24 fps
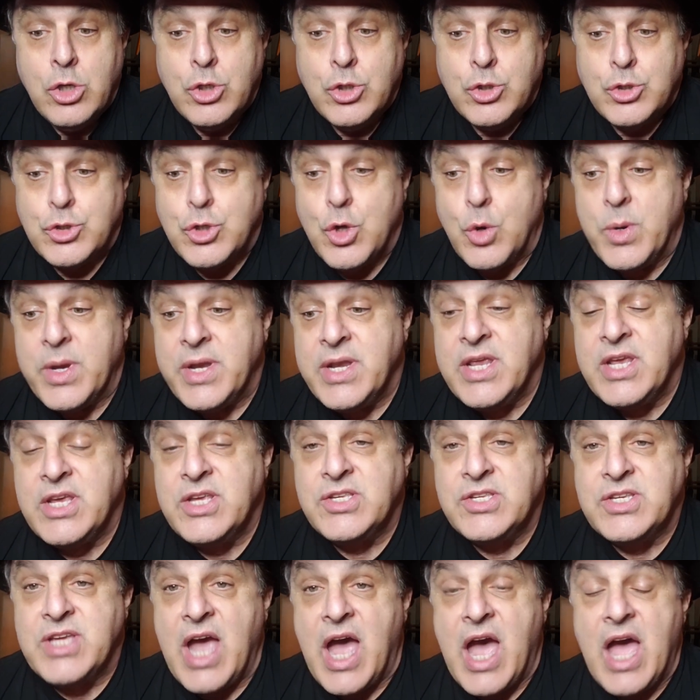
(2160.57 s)
So
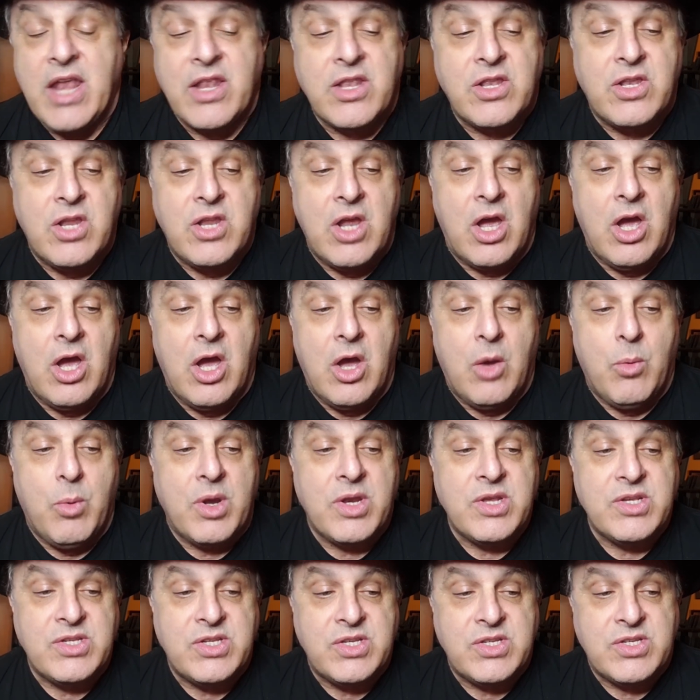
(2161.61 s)
Indy's got,
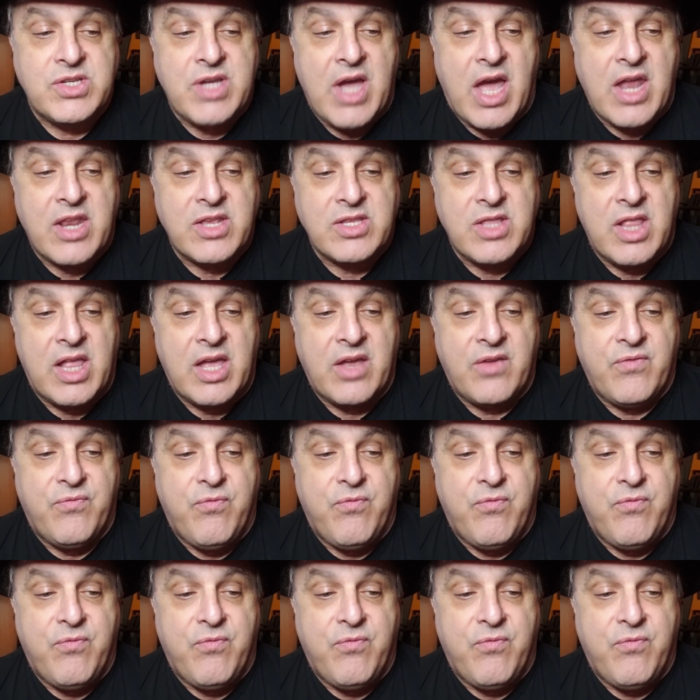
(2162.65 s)
he's got like